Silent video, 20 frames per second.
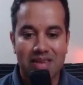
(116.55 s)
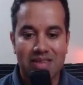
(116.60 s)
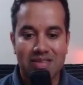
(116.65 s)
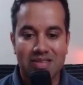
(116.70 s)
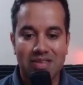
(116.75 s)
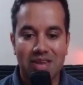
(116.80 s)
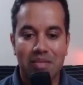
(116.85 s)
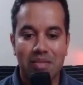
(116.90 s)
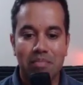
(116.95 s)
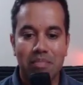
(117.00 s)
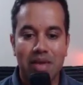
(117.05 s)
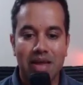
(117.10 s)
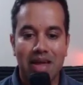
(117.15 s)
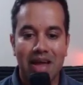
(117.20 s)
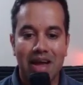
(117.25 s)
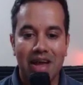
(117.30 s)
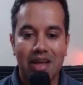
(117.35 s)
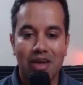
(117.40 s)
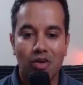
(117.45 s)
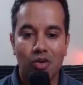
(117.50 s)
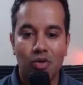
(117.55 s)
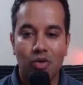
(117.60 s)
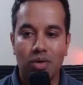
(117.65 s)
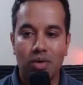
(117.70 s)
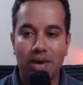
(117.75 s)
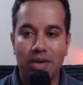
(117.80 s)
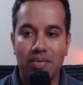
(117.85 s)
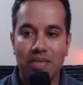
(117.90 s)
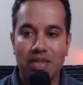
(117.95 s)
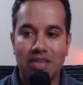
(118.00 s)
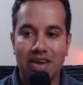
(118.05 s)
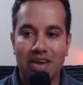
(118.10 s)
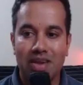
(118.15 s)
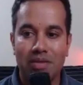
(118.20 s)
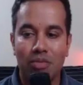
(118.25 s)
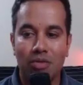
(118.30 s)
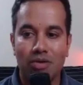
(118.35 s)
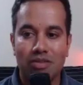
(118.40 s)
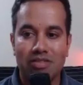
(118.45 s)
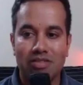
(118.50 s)
Just type BIO in the chat
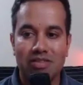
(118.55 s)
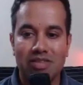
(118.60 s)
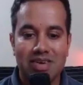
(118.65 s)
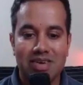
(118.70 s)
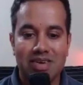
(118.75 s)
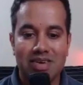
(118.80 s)
box.